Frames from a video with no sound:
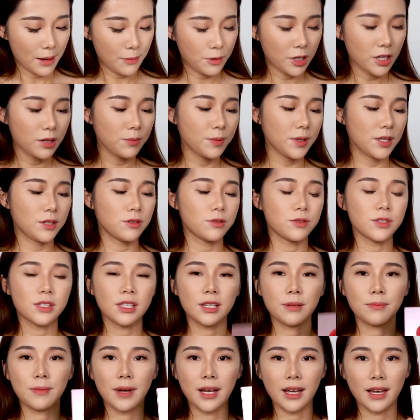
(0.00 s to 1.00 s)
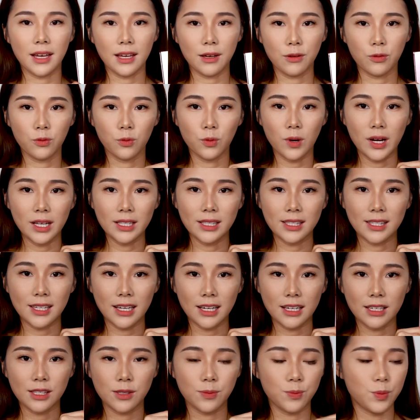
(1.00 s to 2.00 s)
I'm gonna be using my One
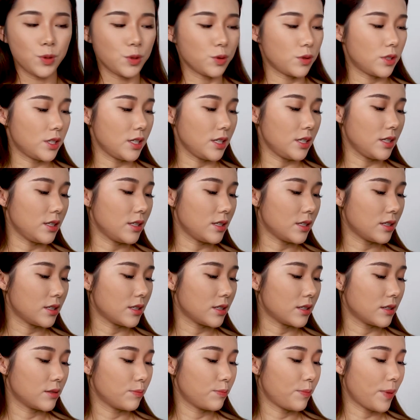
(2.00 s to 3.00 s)
Size Beauty